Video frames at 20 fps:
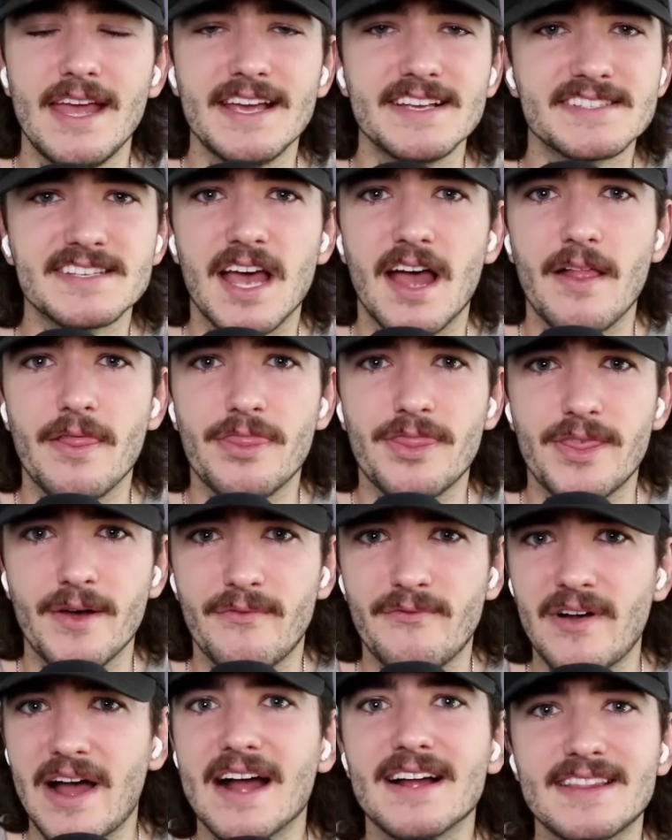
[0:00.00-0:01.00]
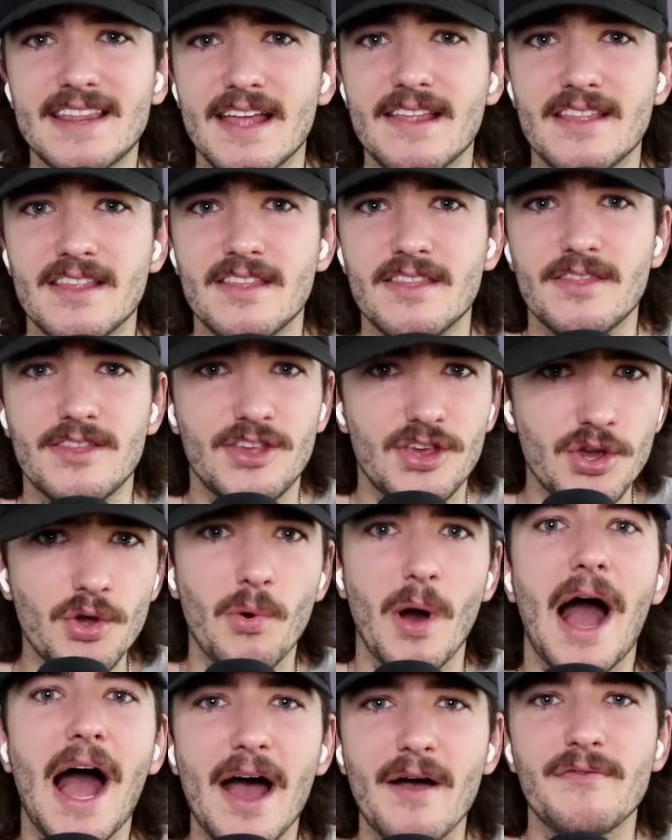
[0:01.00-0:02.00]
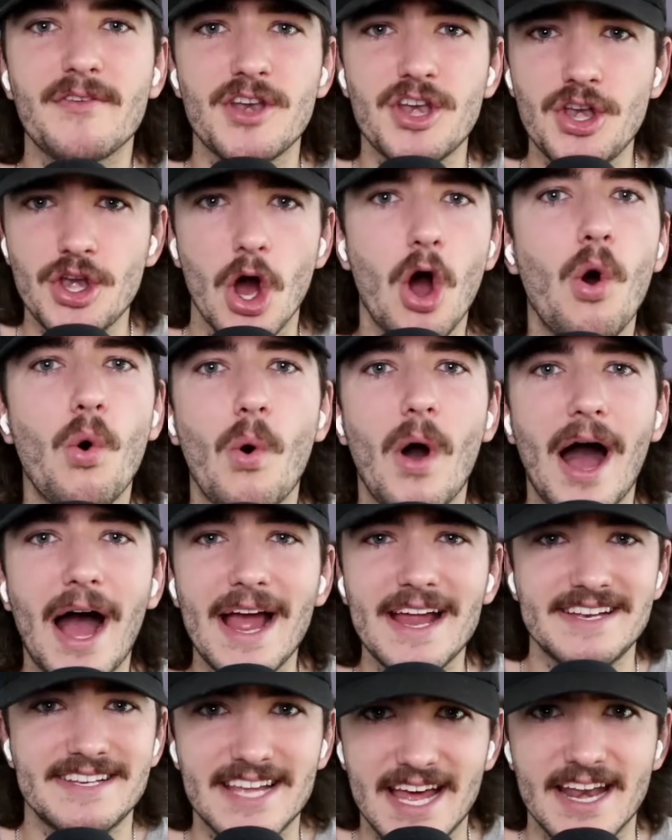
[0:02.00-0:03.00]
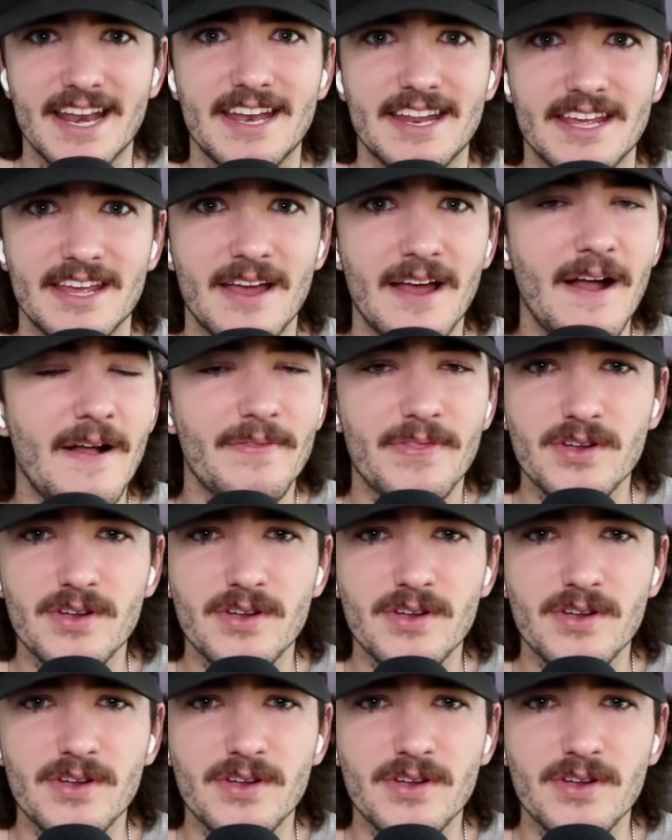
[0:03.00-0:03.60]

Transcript: is the fact that you have no identity.